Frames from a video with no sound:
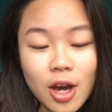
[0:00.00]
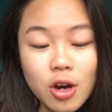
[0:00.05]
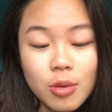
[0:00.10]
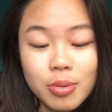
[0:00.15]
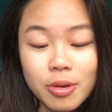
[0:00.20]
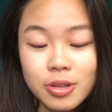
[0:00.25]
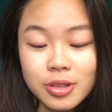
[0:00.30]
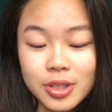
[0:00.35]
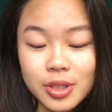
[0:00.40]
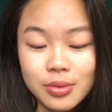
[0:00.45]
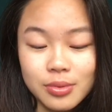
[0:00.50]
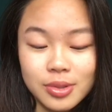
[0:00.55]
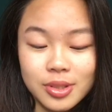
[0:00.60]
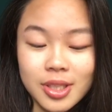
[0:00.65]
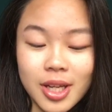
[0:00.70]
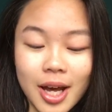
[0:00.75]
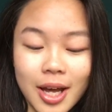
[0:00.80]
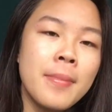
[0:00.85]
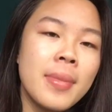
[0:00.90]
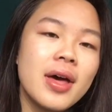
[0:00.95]
whole process was
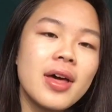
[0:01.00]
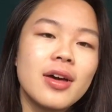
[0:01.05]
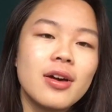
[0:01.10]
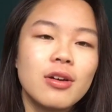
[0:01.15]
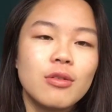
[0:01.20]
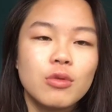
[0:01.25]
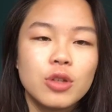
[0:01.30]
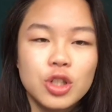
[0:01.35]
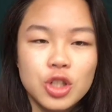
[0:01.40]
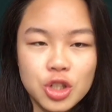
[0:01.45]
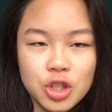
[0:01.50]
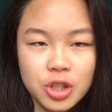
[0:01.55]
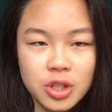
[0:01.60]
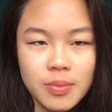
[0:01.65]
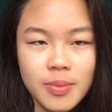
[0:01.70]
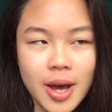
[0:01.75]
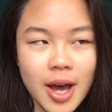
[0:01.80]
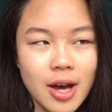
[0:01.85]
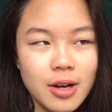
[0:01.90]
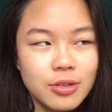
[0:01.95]
done, which took
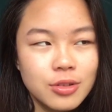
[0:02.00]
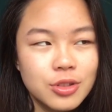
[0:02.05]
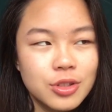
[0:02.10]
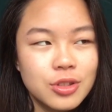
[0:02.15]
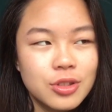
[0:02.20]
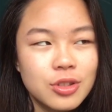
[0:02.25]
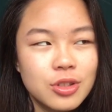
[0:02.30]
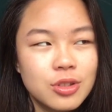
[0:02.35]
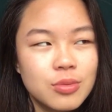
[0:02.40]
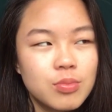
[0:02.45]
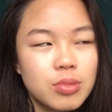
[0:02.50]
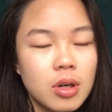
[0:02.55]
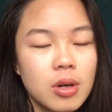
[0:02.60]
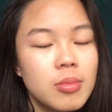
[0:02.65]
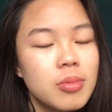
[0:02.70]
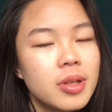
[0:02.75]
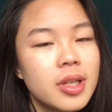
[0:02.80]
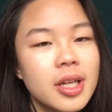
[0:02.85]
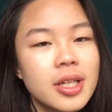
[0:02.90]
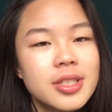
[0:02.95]
about
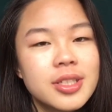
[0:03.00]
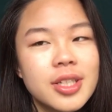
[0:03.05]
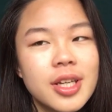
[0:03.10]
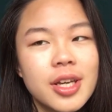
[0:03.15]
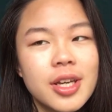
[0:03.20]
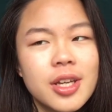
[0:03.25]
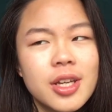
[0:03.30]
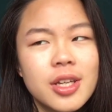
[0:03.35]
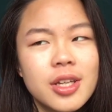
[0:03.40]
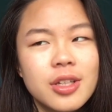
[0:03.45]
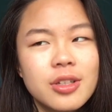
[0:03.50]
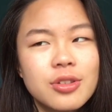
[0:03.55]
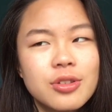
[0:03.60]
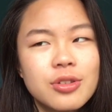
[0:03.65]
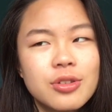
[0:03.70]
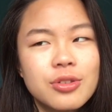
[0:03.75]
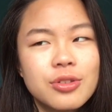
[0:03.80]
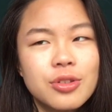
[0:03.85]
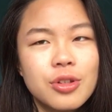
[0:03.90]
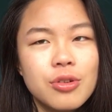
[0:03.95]
probably I'd say
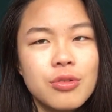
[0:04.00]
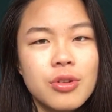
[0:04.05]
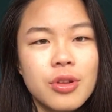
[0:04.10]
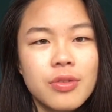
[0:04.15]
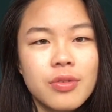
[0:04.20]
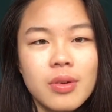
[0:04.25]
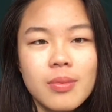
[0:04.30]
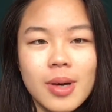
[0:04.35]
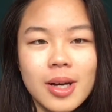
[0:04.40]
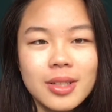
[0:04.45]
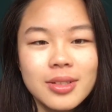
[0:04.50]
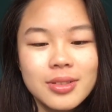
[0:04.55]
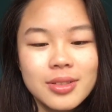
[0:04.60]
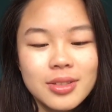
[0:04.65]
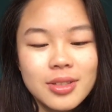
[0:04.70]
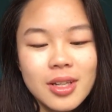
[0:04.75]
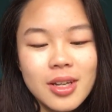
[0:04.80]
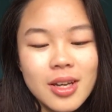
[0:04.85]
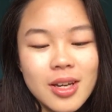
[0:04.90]
2 to 3 months.